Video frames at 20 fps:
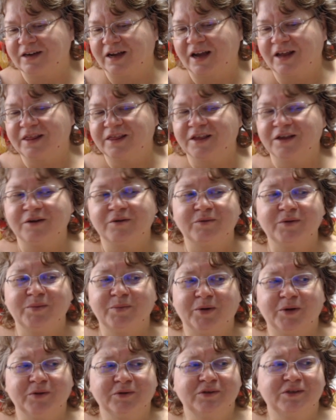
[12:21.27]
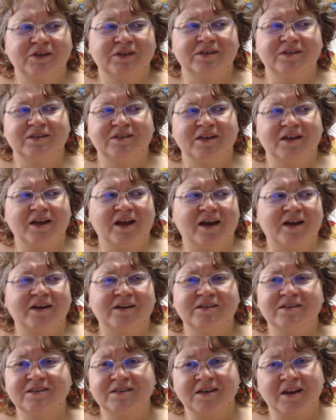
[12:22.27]
think we both just had a
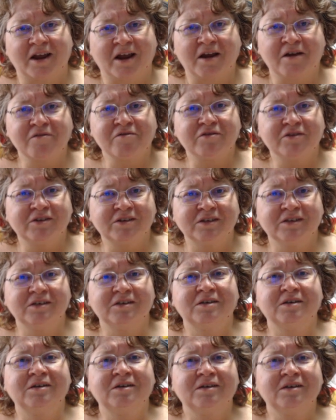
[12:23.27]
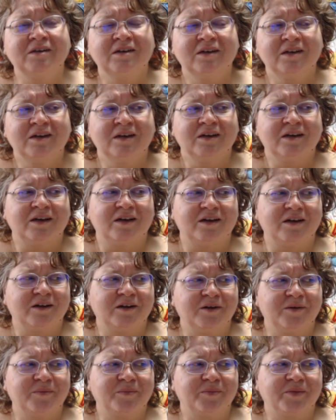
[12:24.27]
snack for dinner.
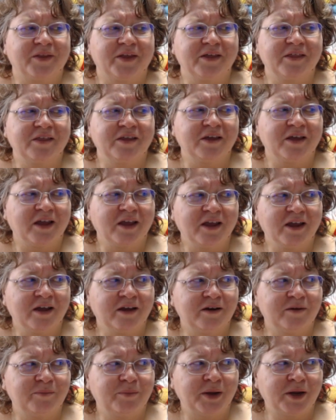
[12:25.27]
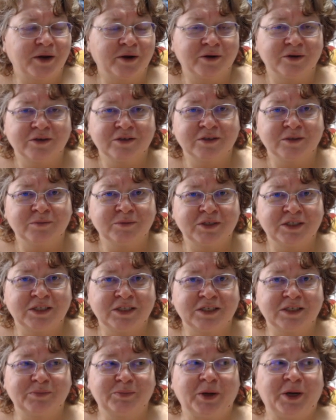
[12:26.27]
I think I had a pear and some
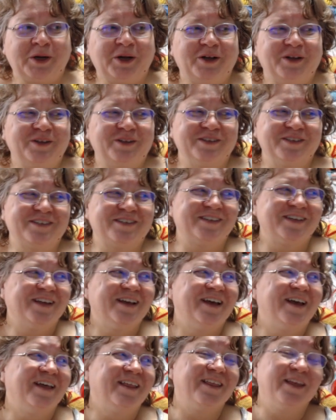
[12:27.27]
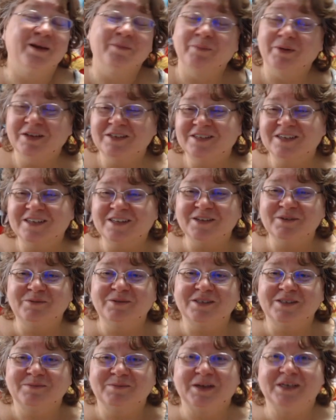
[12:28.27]
cheese balls. That basically
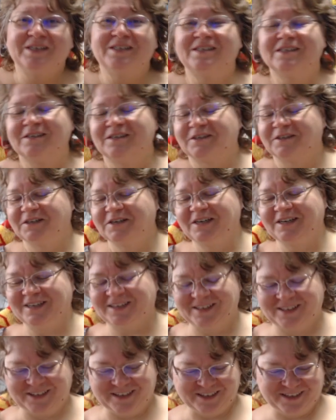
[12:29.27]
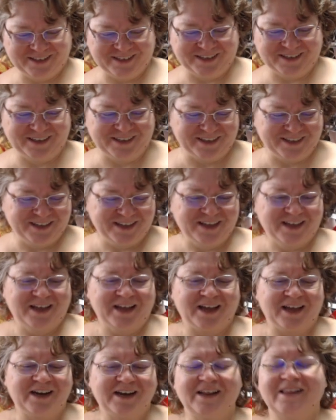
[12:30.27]
was my dinner.
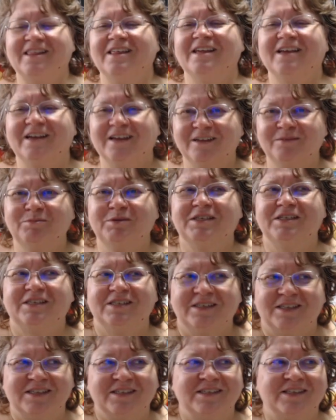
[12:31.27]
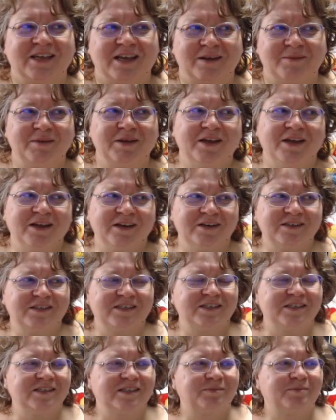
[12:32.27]
And I think hubby did the same. He had
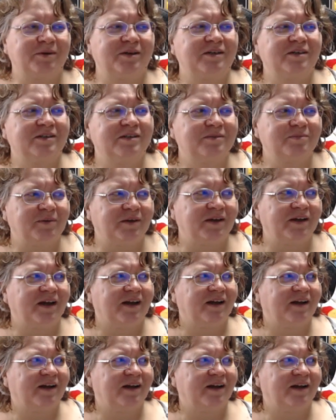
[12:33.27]
cheese balls, but